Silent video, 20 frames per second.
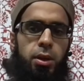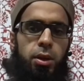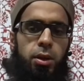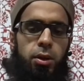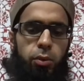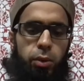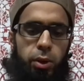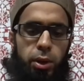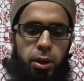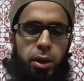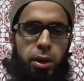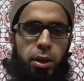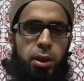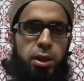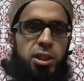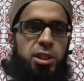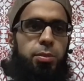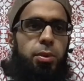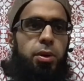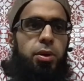where Allah
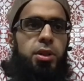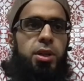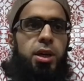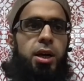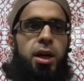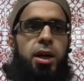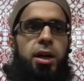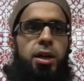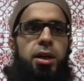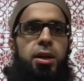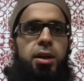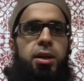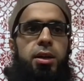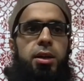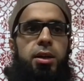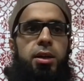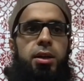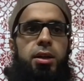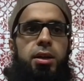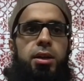subhanahu wa
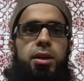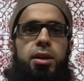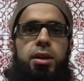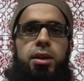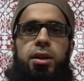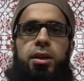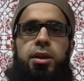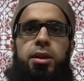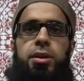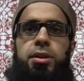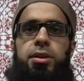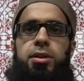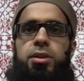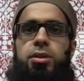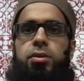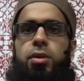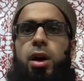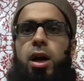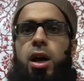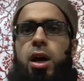ta'ala, He
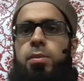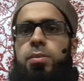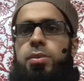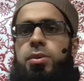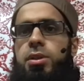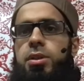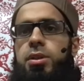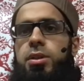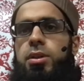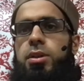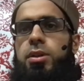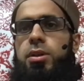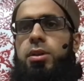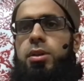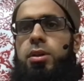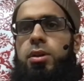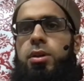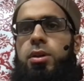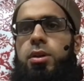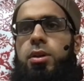describes
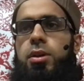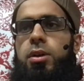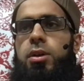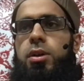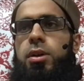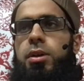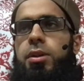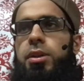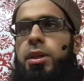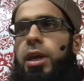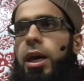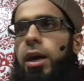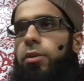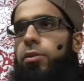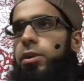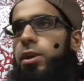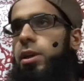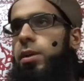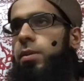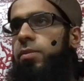the
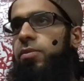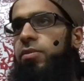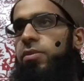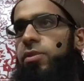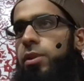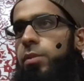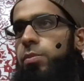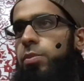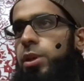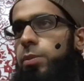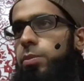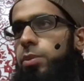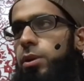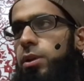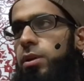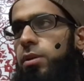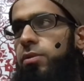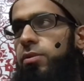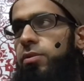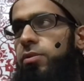outcome for the people
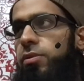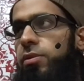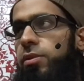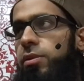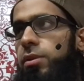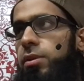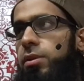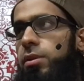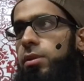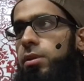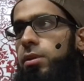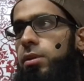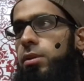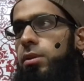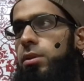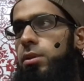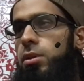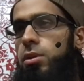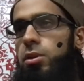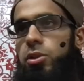of
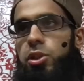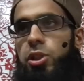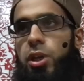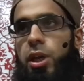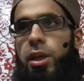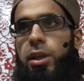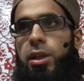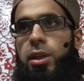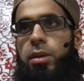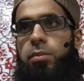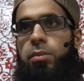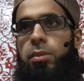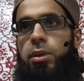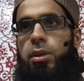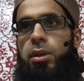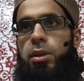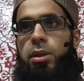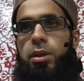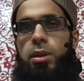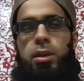Jahannam
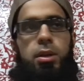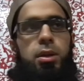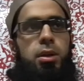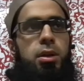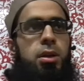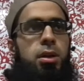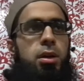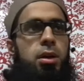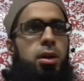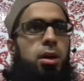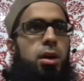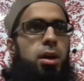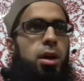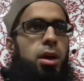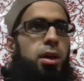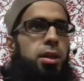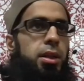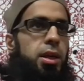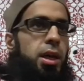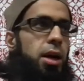
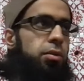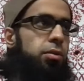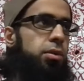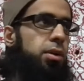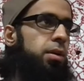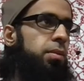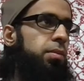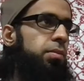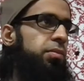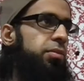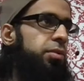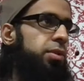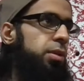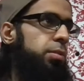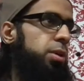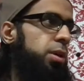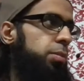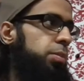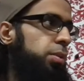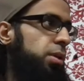and the outcome for the
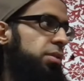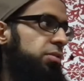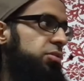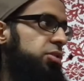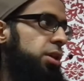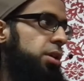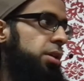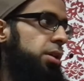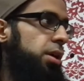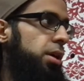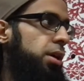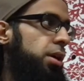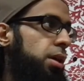people of Jannah